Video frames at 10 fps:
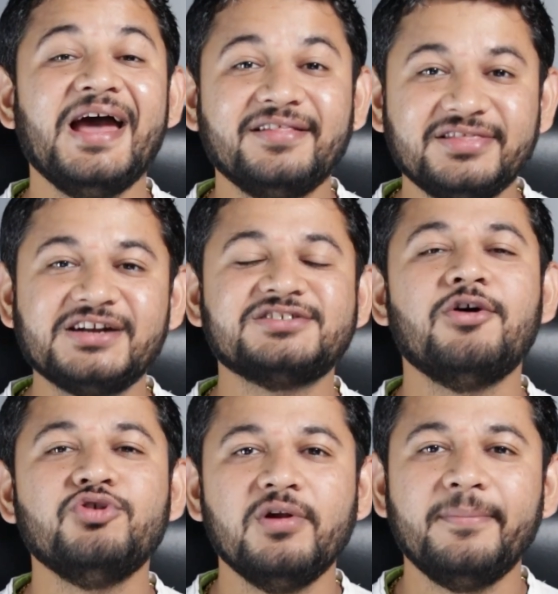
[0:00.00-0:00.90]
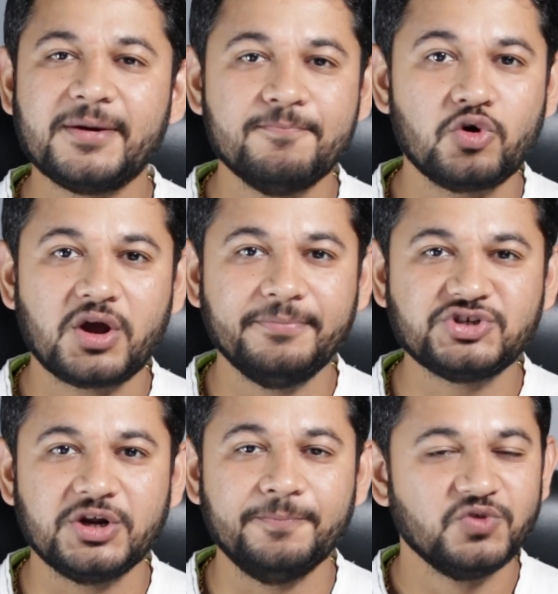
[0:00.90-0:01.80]
and that's how you will make more
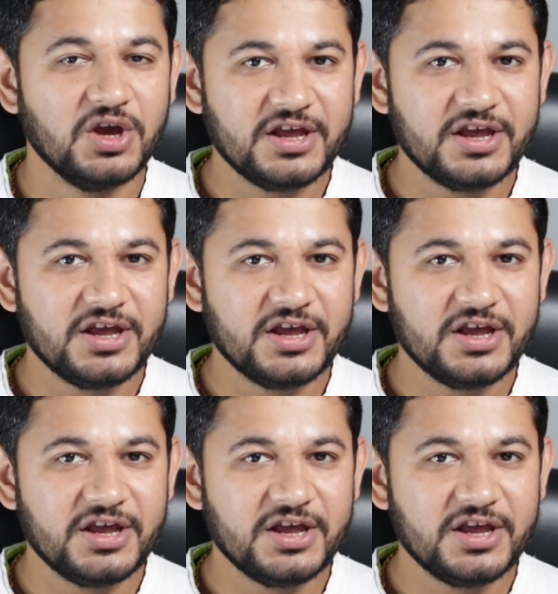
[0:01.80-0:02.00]
commission.